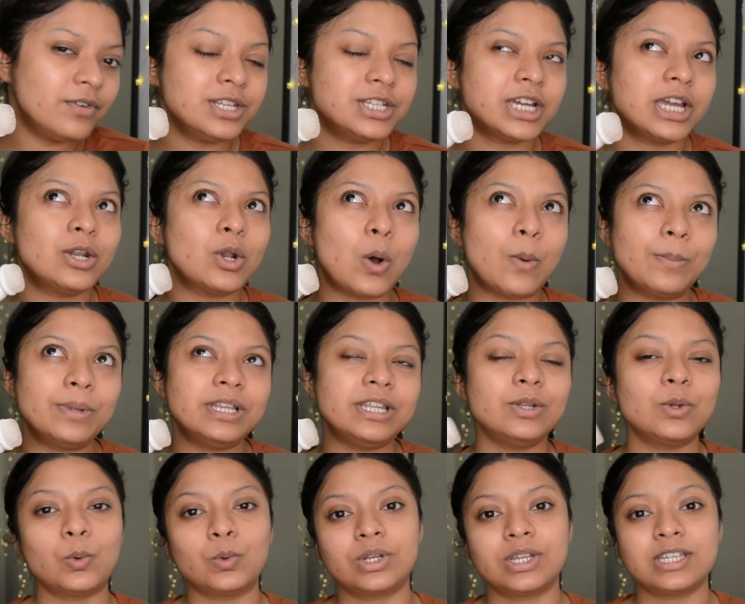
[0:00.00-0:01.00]
which I normally
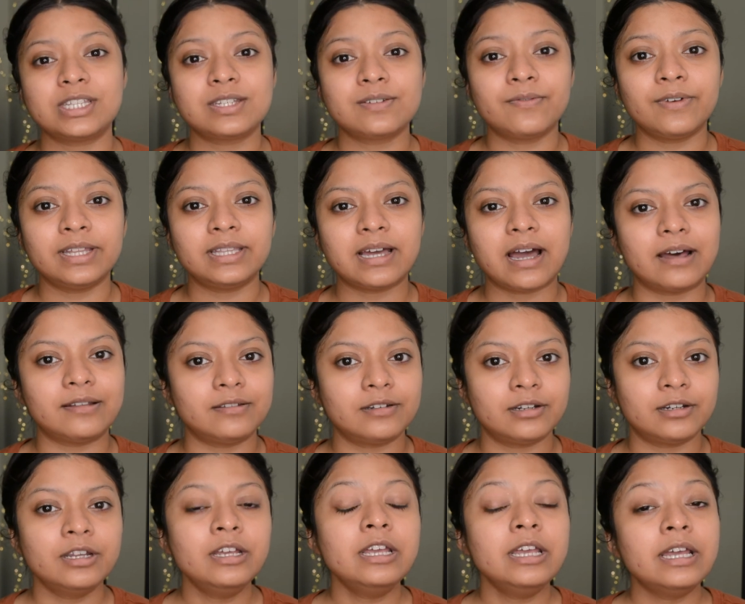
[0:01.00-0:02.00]
noticed with
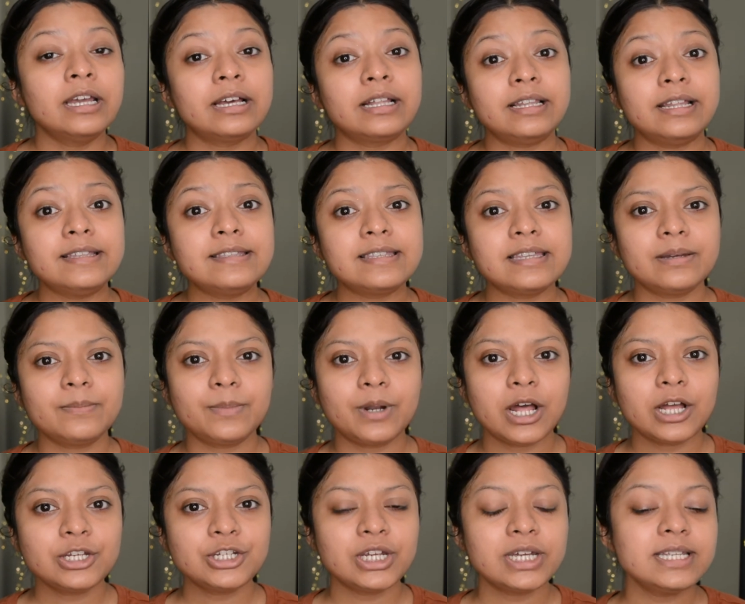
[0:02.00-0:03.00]
other cleansing
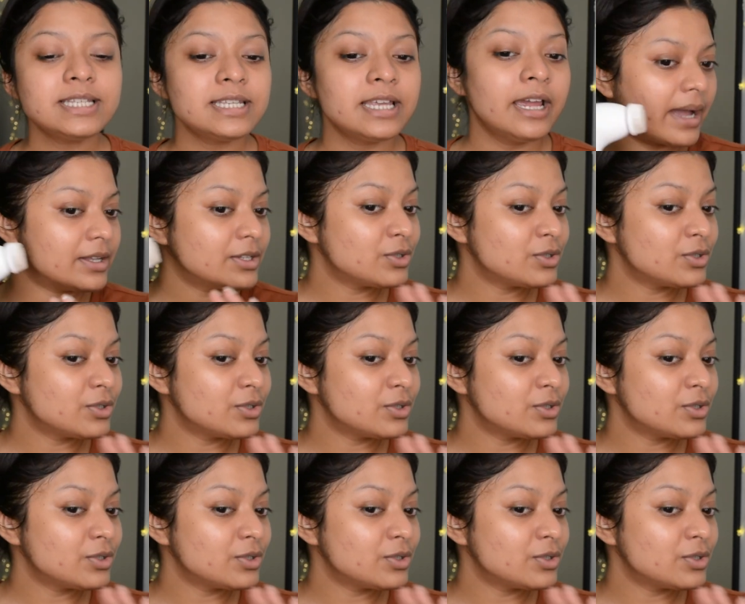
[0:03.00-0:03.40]
brushes.